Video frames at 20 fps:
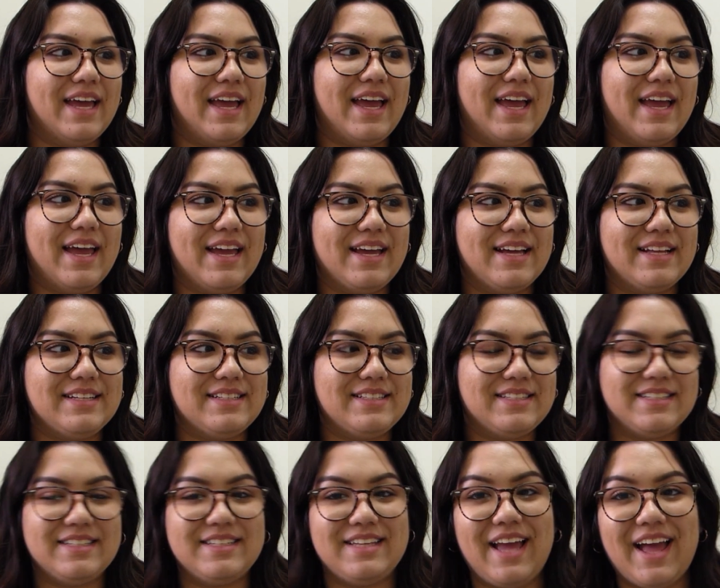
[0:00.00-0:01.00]

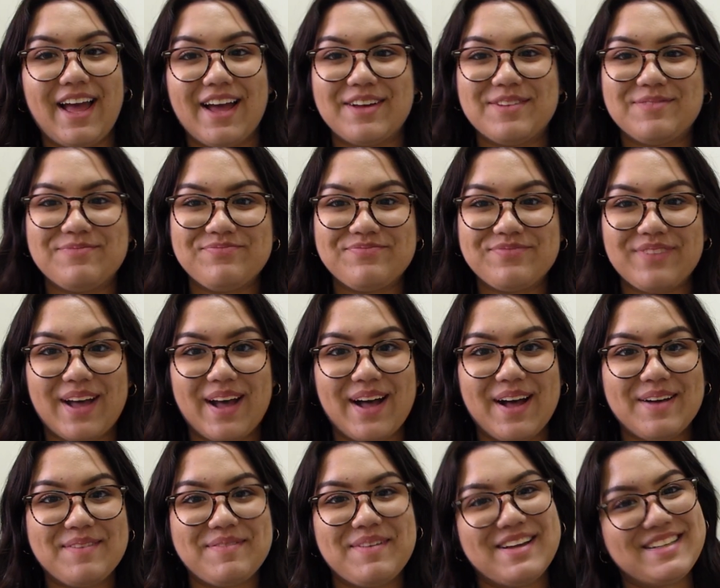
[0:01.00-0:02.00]
And yeah,
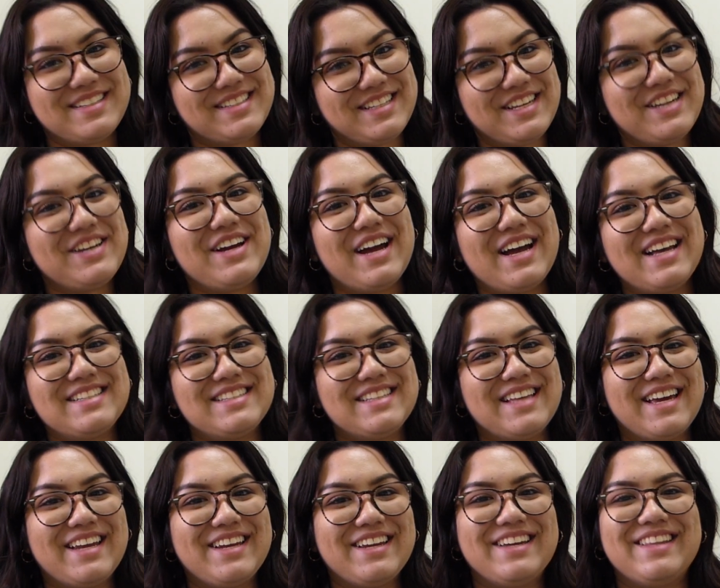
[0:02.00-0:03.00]
I'll see you guys
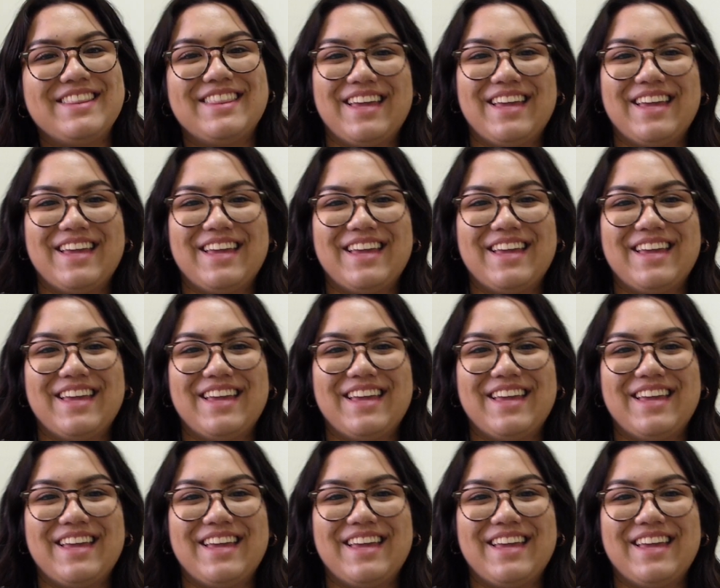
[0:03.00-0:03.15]
later.